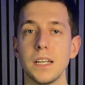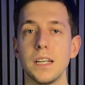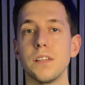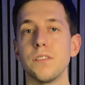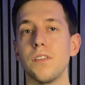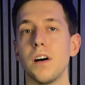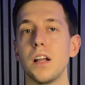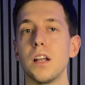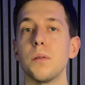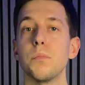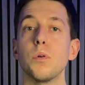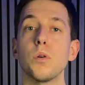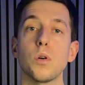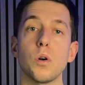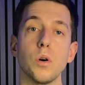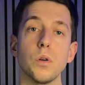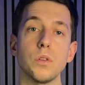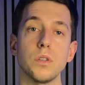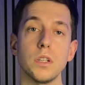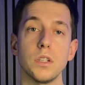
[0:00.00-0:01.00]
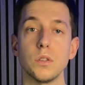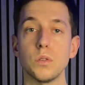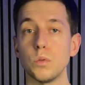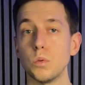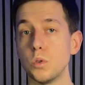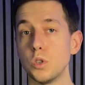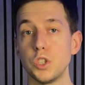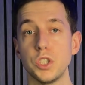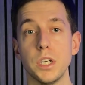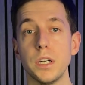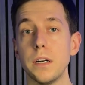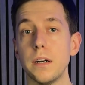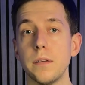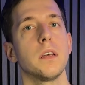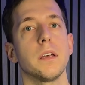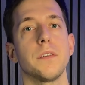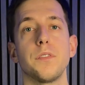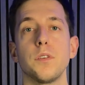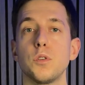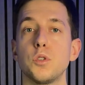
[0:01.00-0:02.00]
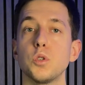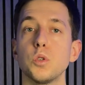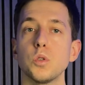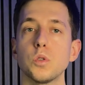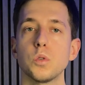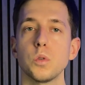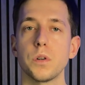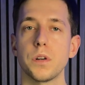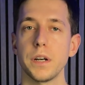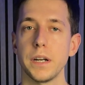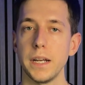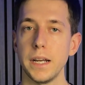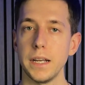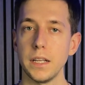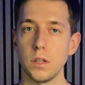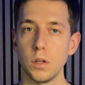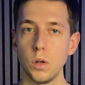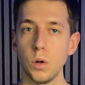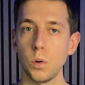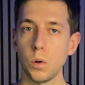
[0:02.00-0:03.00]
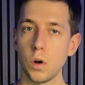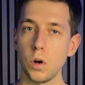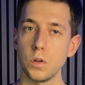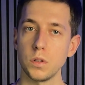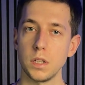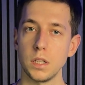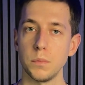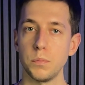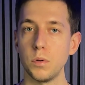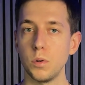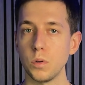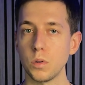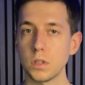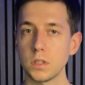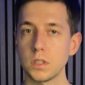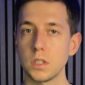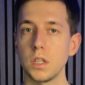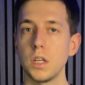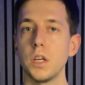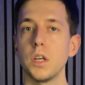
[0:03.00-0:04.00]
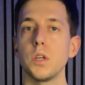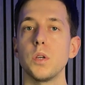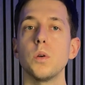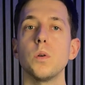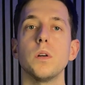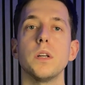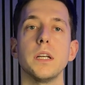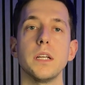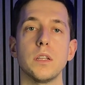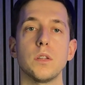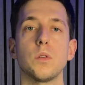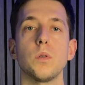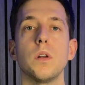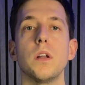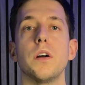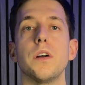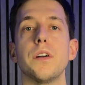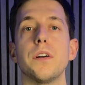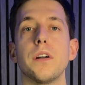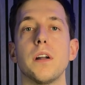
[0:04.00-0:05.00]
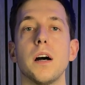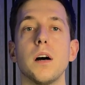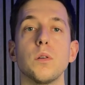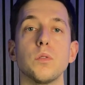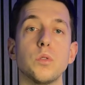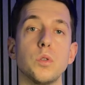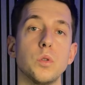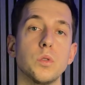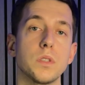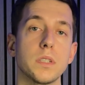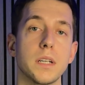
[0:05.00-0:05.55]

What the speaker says: and valuable content to share. If you choose to create low-content books, you'll need to learn how to use